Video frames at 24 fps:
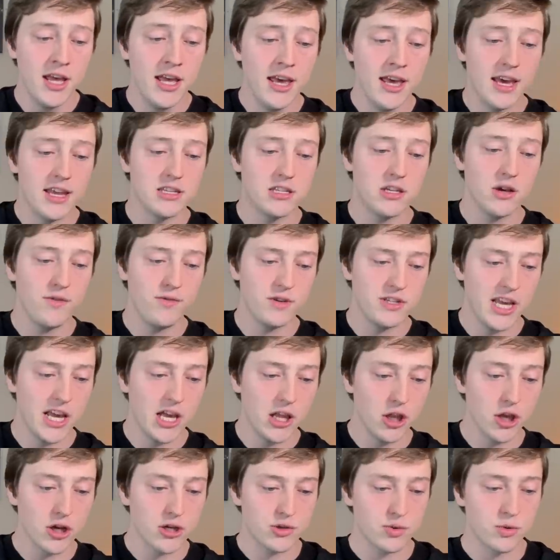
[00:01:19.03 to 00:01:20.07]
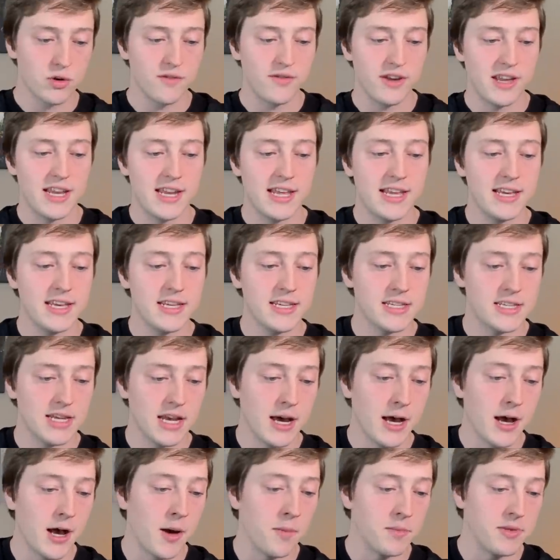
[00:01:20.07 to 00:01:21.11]
And so if we take a look sort of in his
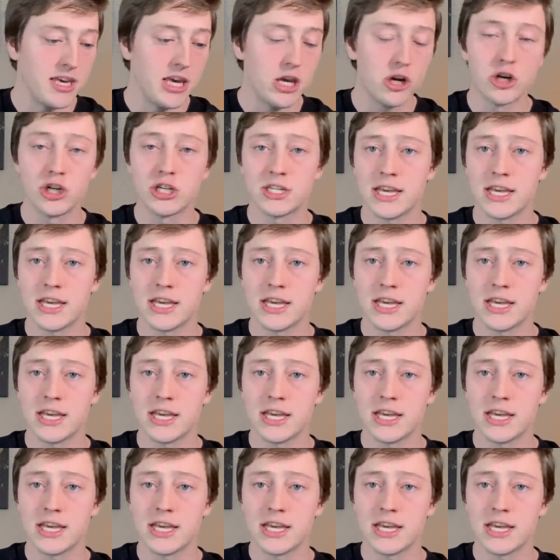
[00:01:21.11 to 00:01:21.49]
years